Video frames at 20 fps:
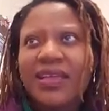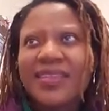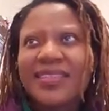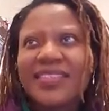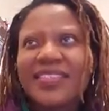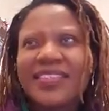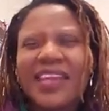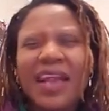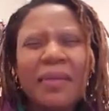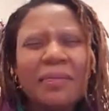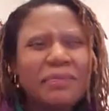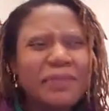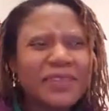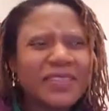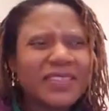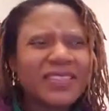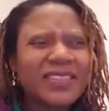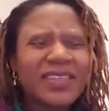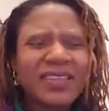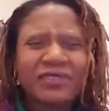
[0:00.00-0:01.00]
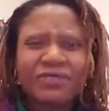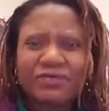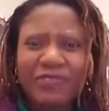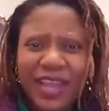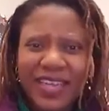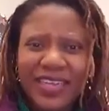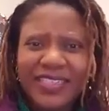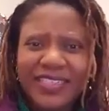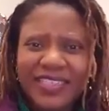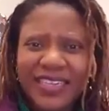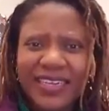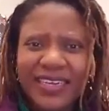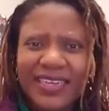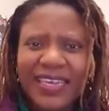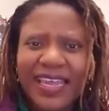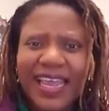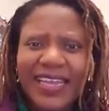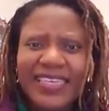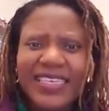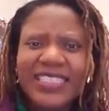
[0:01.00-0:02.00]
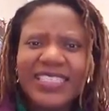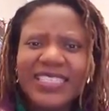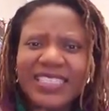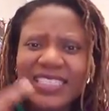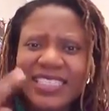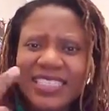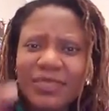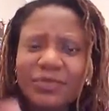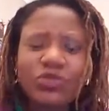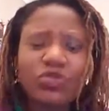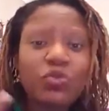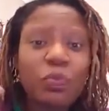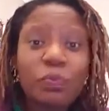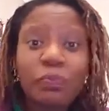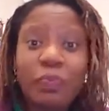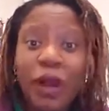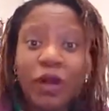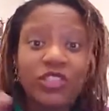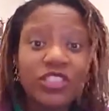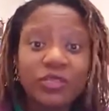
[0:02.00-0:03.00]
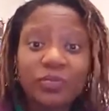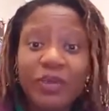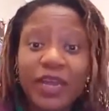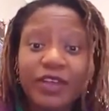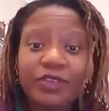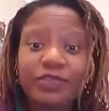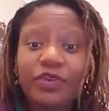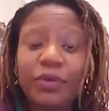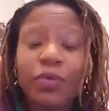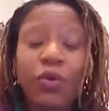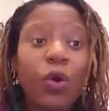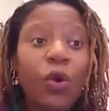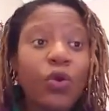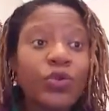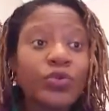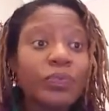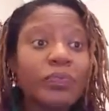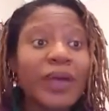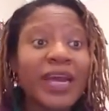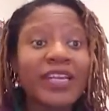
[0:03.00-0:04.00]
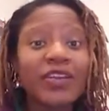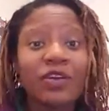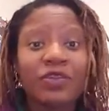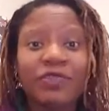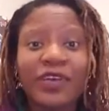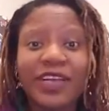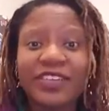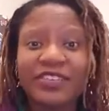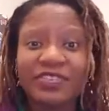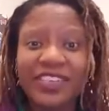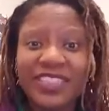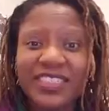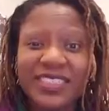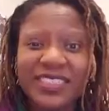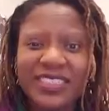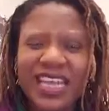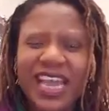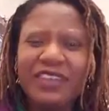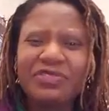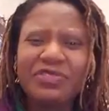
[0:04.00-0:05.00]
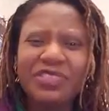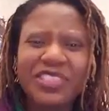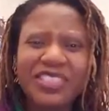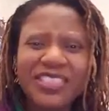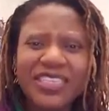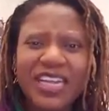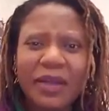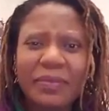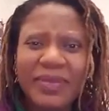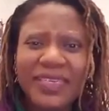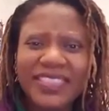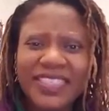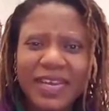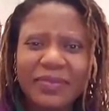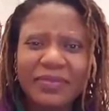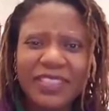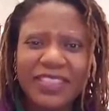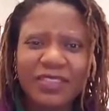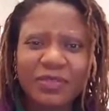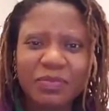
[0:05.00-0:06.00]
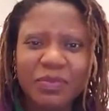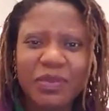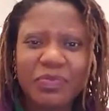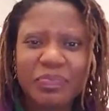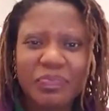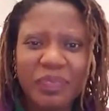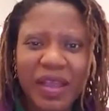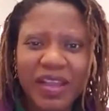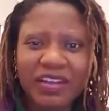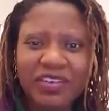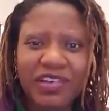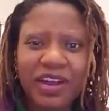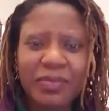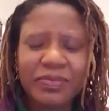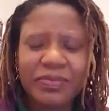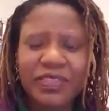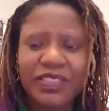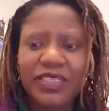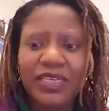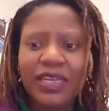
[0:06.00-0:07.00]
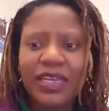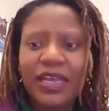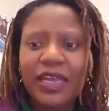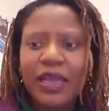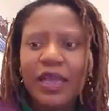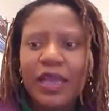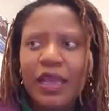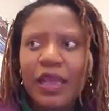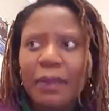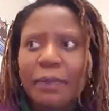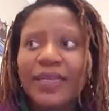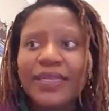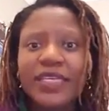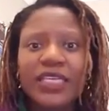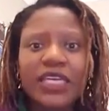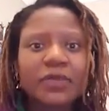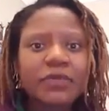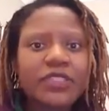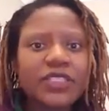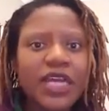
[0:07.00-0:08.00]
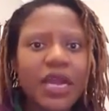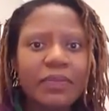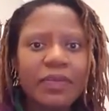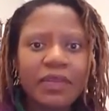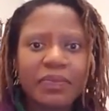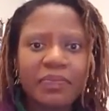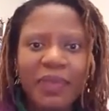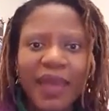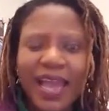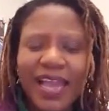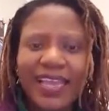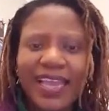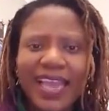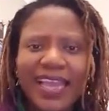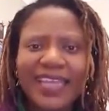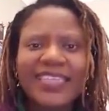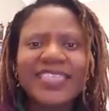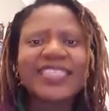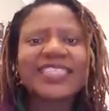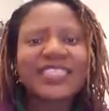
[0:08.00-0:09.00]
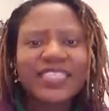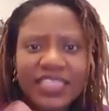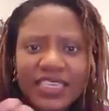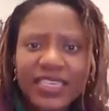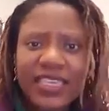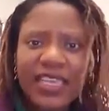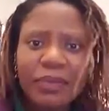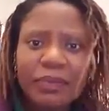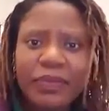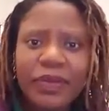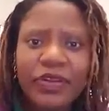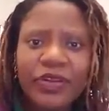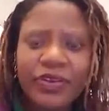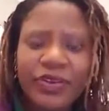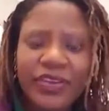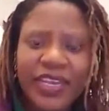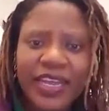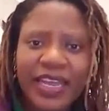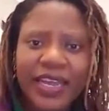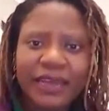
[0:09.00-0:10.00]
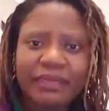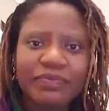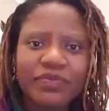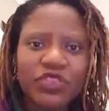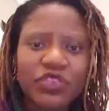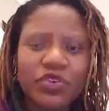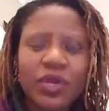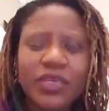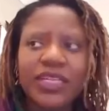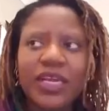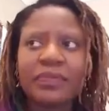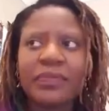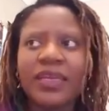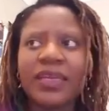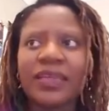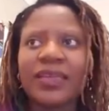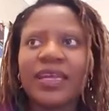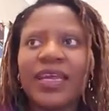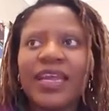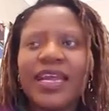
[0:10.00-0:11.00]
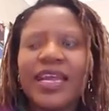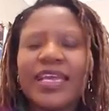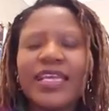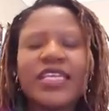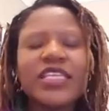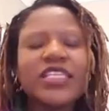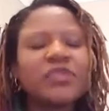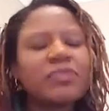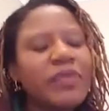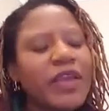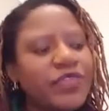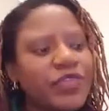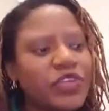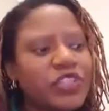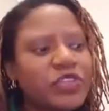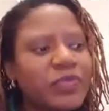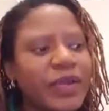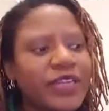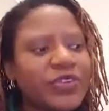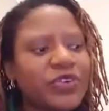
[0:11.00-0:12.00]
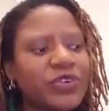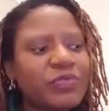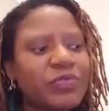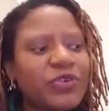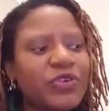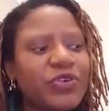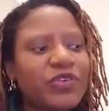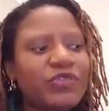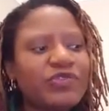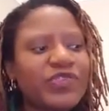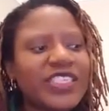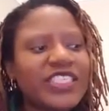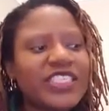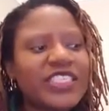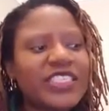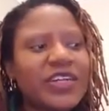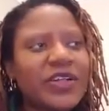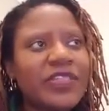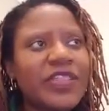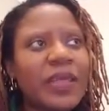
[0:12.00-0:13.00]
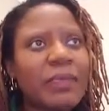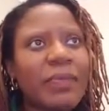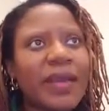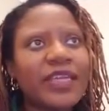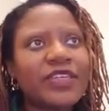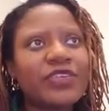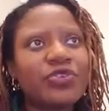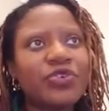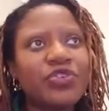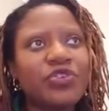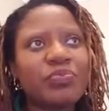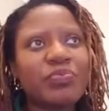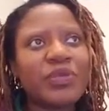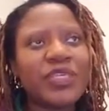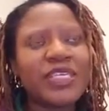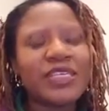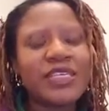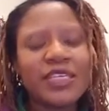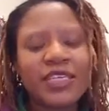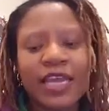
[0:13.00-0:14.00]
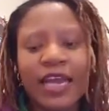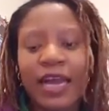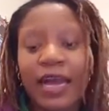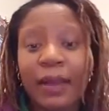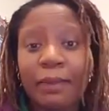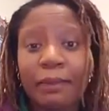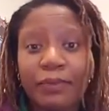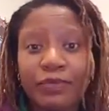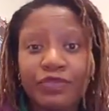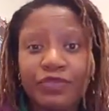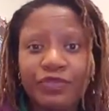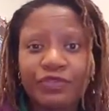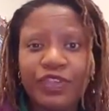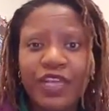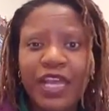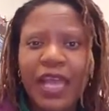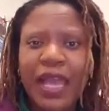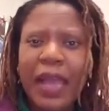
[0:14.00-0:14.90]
Trump is a fighter, and he seems to bounce back from all manner of adversity. Have you seen how many times he's been bankrupt? But he keeps coming back, and he's still a billionaire. You know what I mean? His methods might not be conventional, they might not be approved,